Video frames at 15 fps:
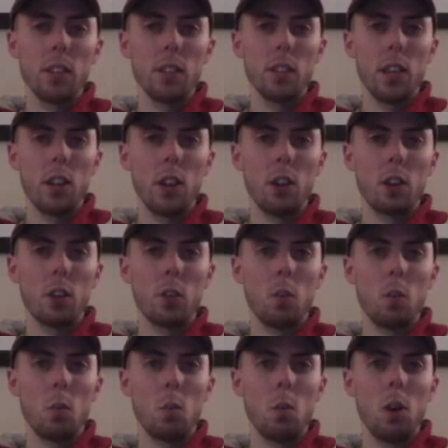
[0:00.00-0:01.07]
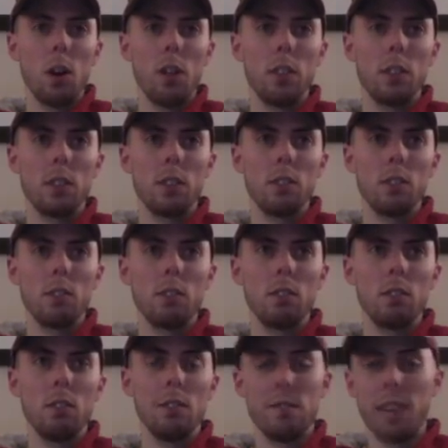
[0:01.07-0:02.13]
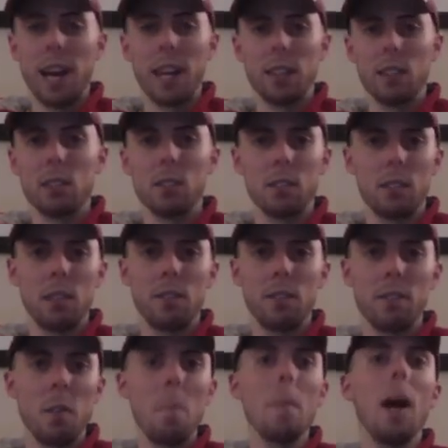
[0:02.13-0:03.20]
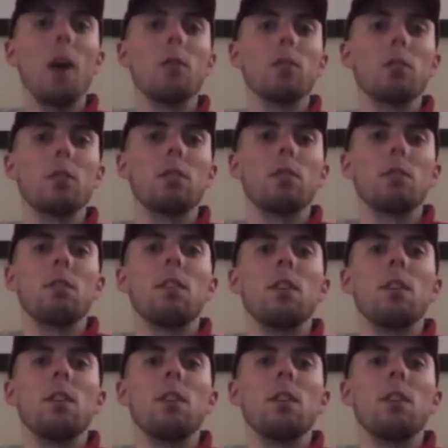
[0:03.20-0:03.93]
in that article was, in fact, give them mounts.